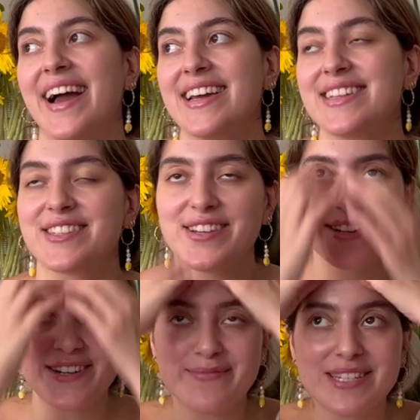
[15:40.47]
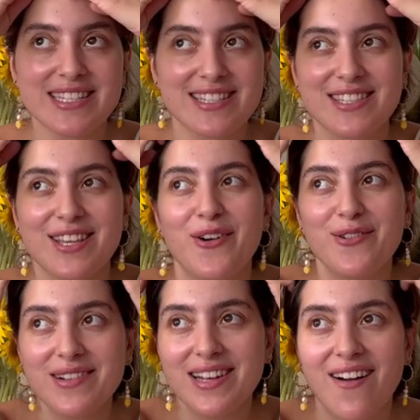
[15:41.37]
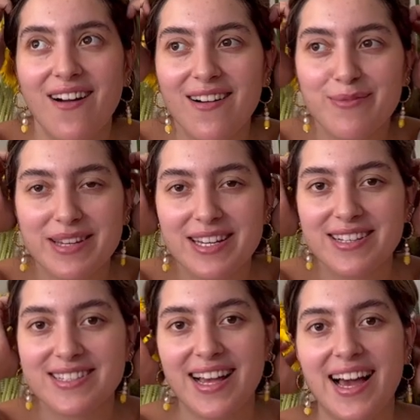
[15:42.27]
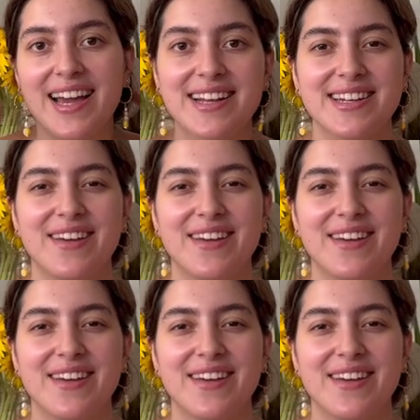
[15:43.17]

It took me so long, because I